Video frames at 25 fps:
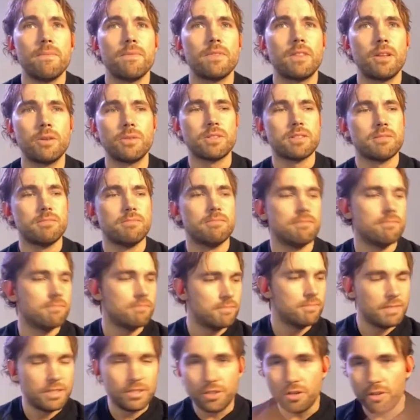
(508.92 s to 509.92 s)
There's some
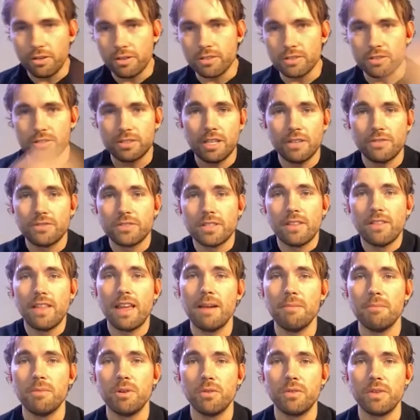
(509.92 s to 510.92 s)
internal shifts on
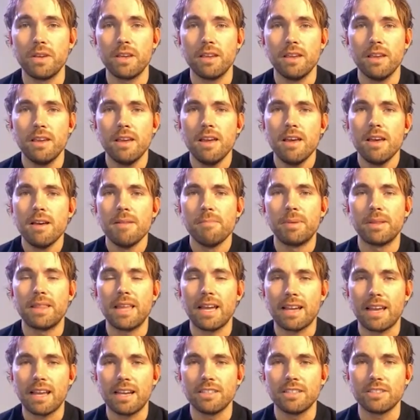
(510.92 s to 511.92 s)
that movie, but
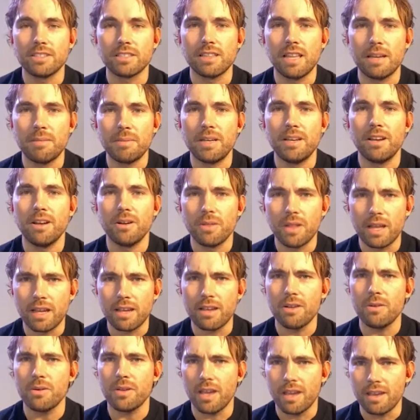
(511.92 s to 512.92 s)
that kind of just let me know,
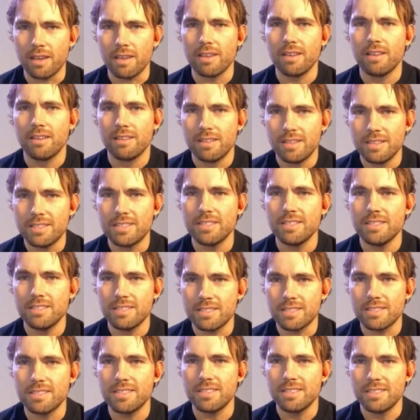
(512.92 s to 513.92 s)
like, okay, this
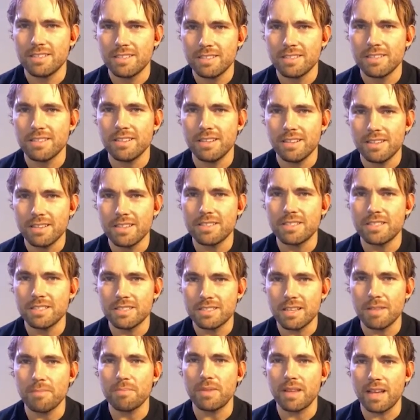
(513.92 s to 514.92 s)
is
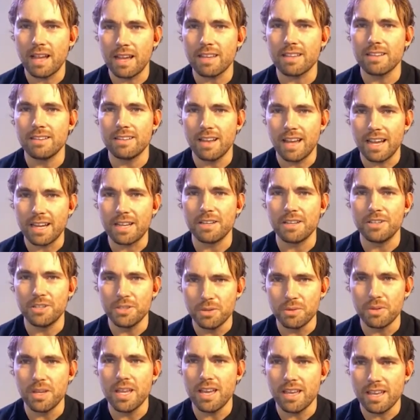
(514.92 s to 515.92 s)
something close, I can
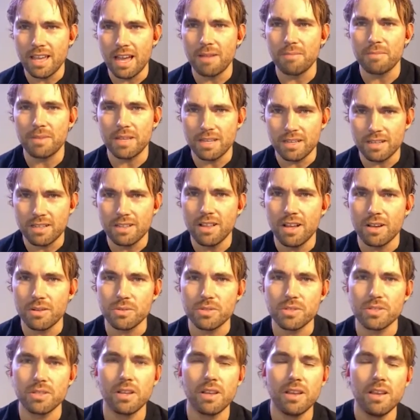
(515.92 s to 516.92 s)
do. Yeah, I'm getting
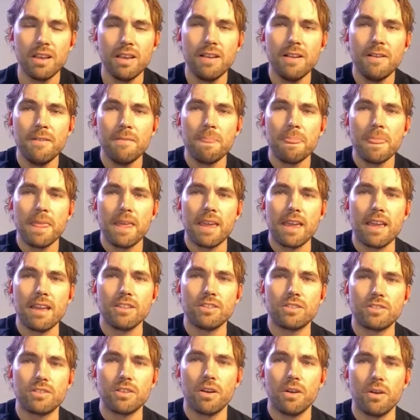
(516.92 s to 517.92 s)
close.
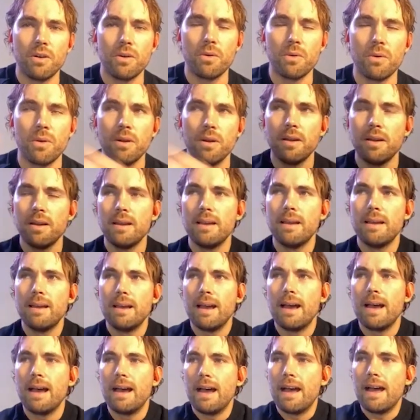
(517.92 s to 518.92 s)
And so
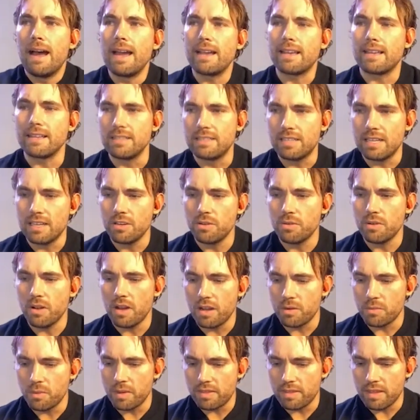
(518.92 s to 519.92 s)
I continued
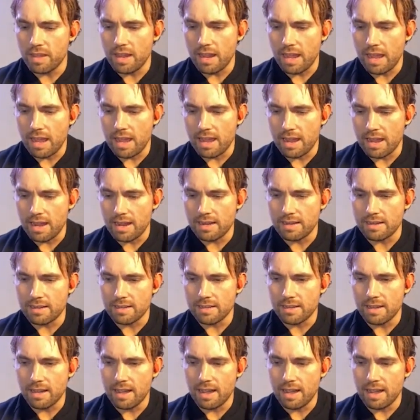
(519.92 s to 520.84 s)
on with it, and